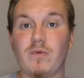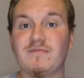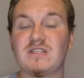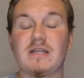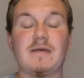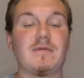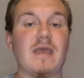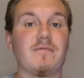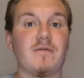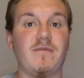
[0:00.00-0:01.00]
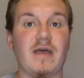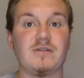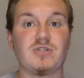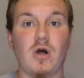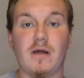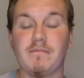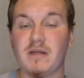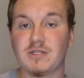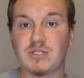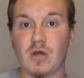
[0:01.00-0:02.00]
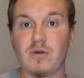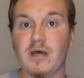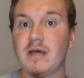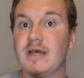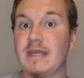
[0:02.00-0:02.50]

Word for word: We've seen him get revenge on Minnesota.